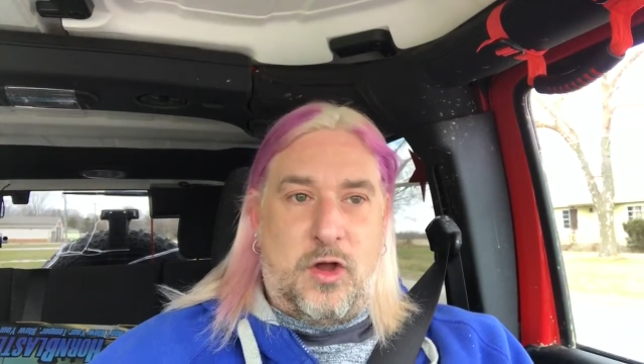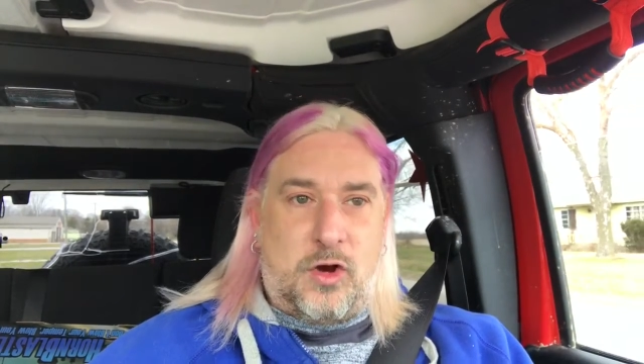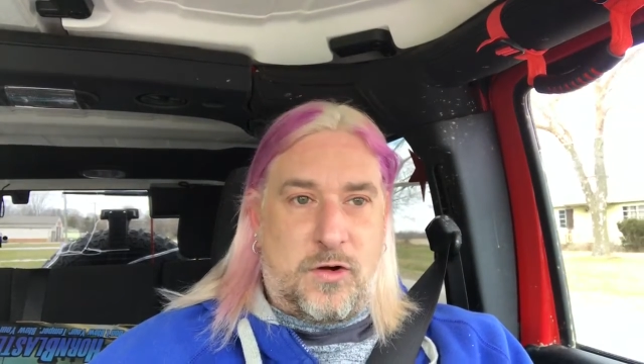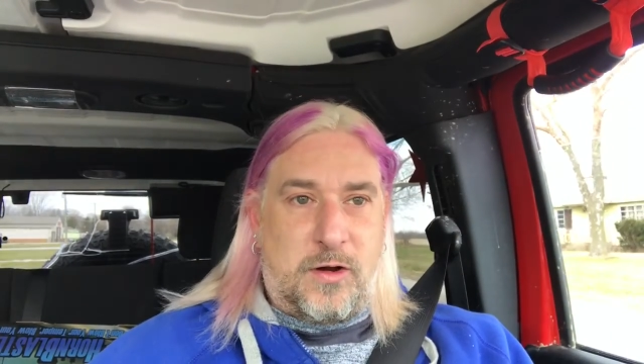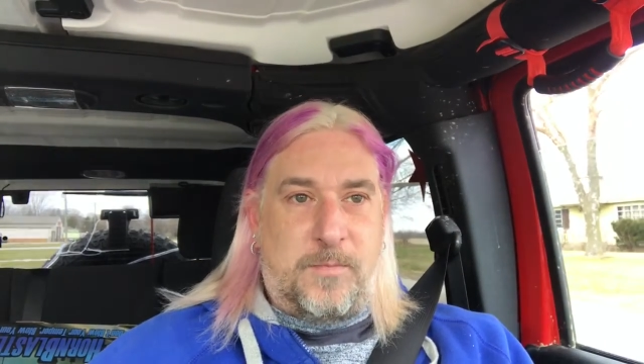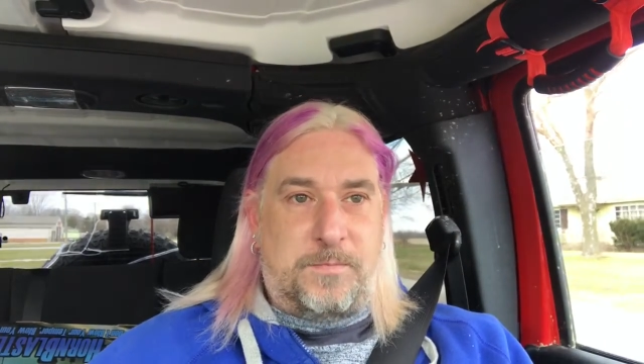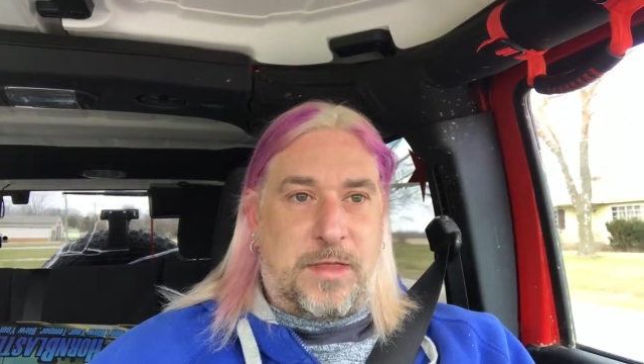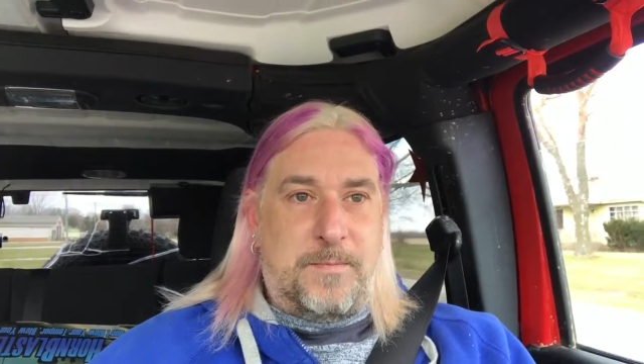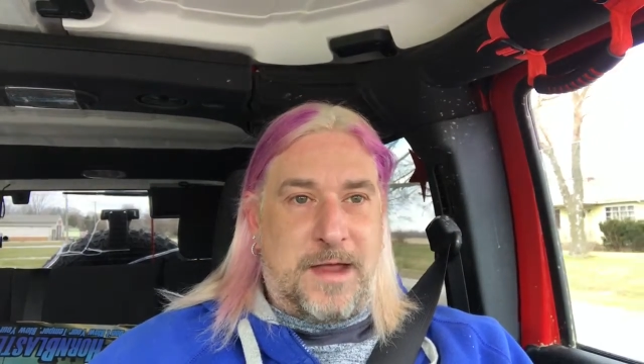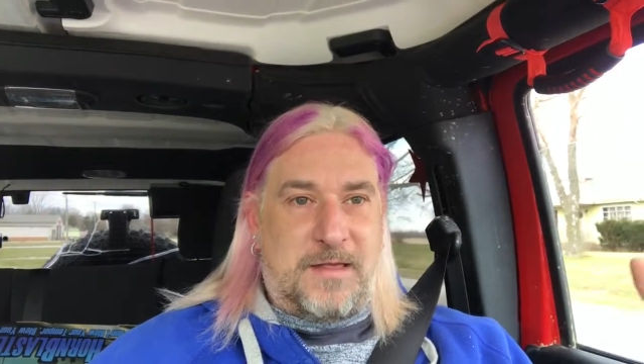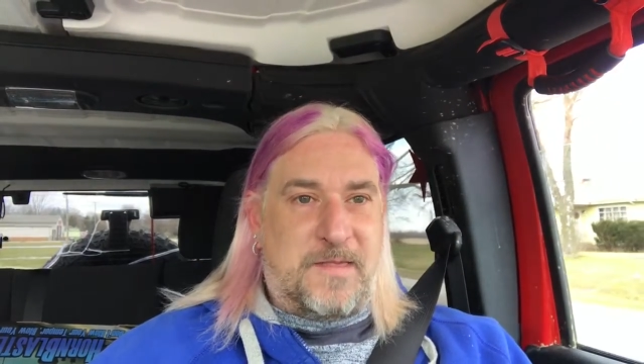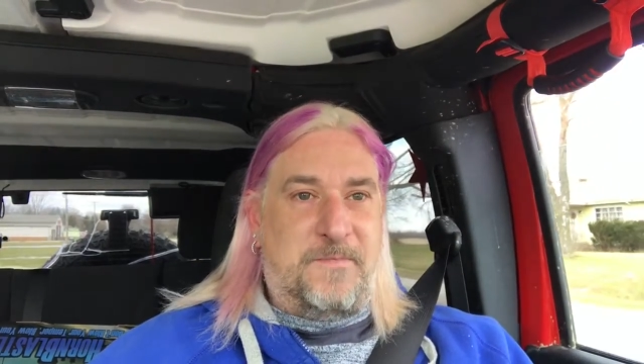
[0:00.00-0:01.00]
group, the
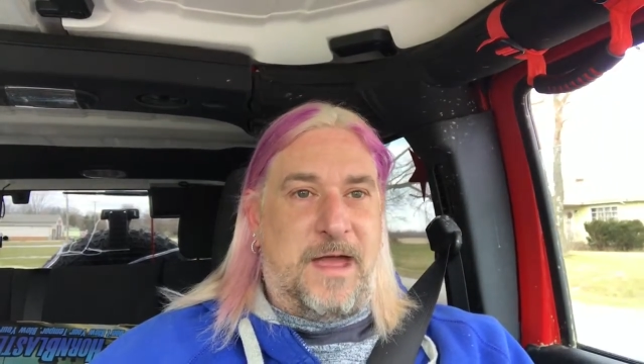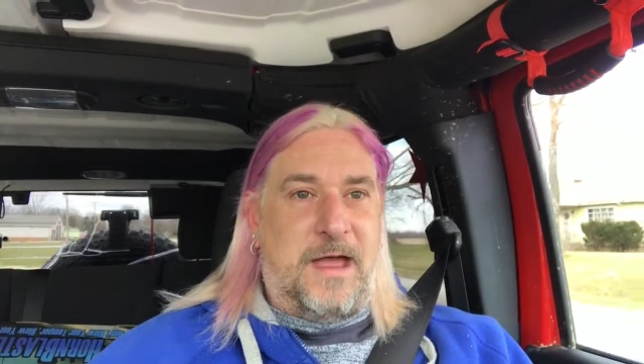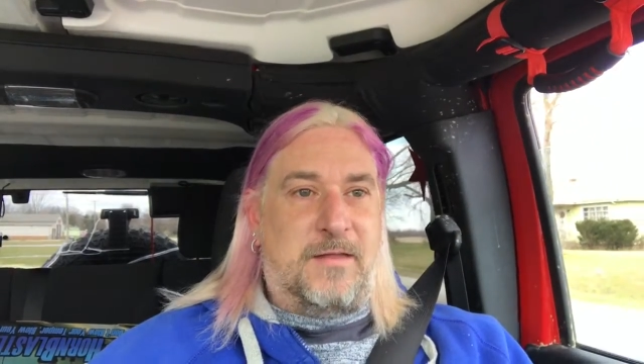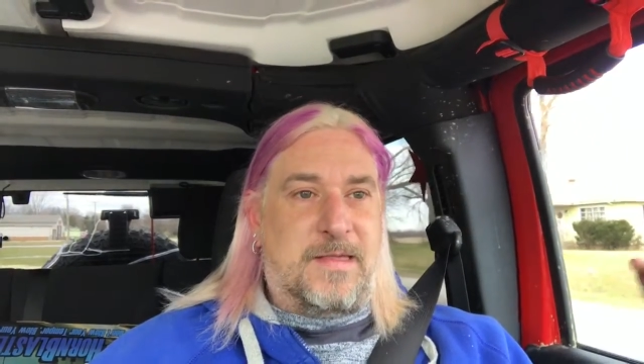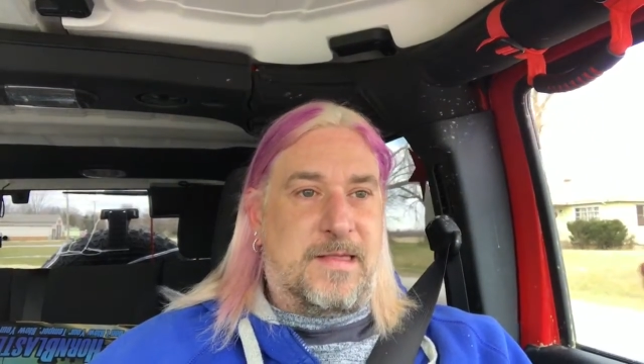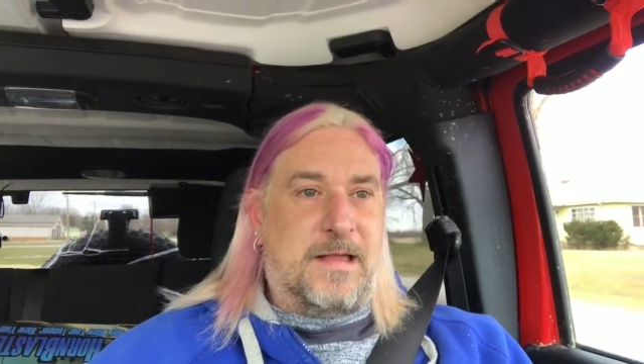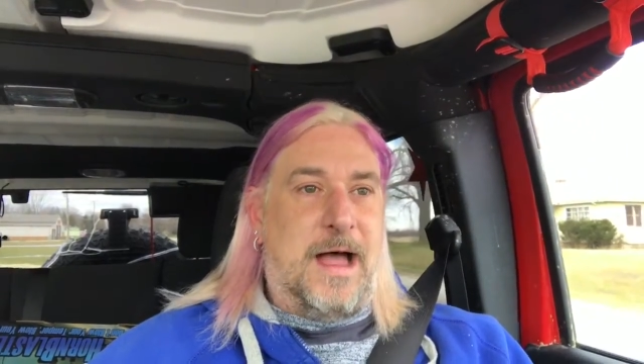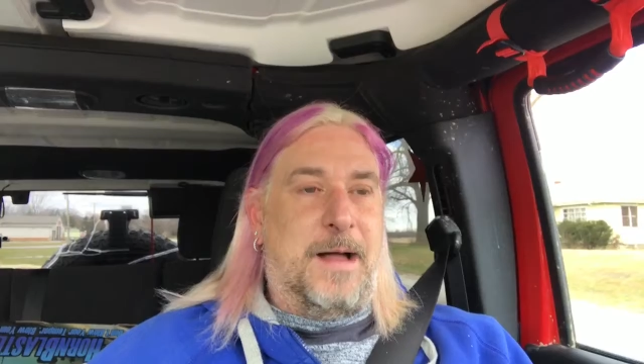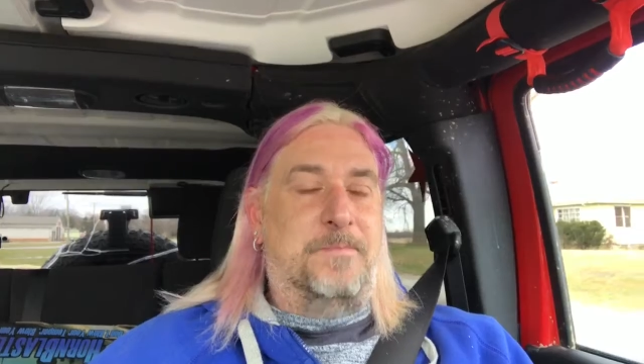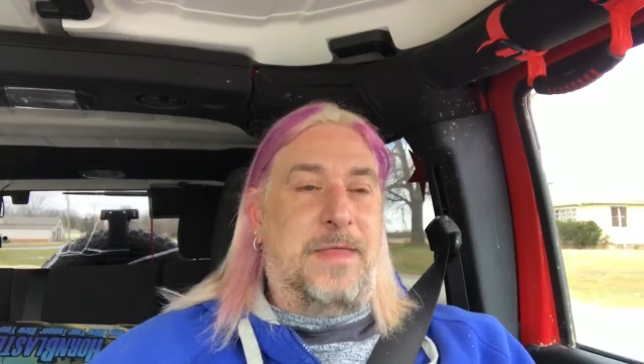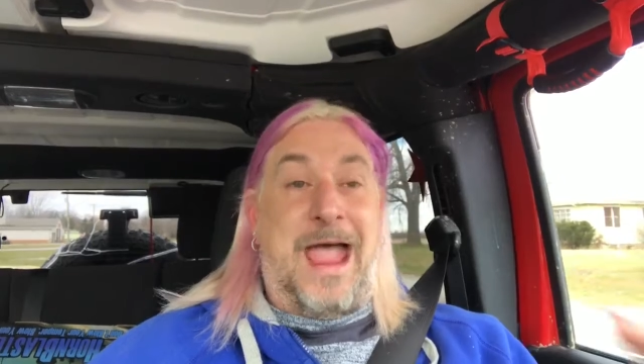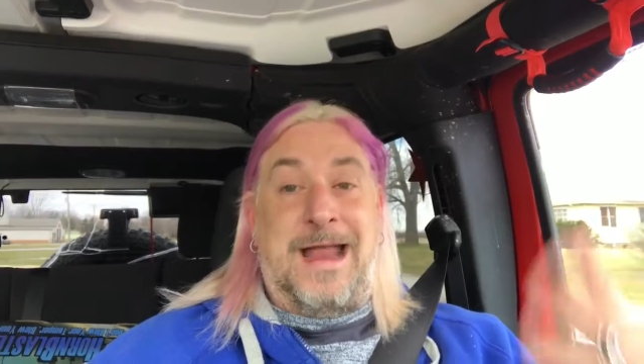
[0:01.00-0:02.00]
Misfits,
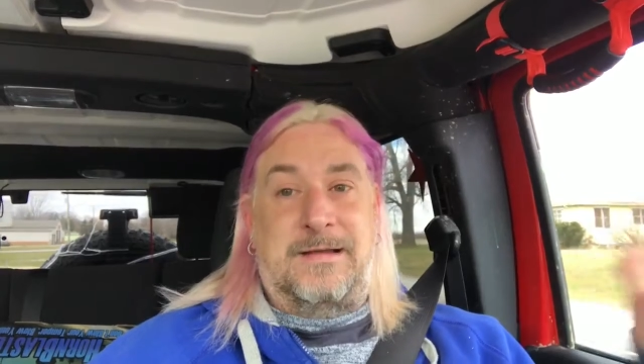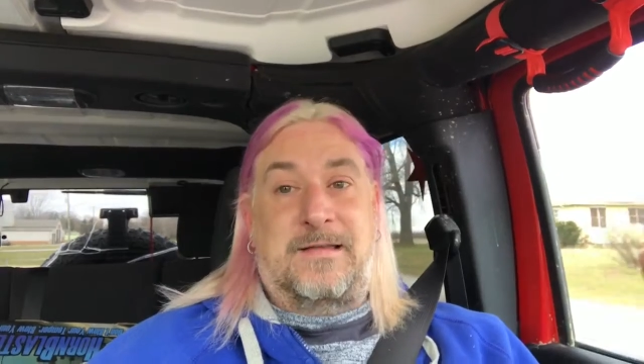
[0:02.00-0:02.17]
I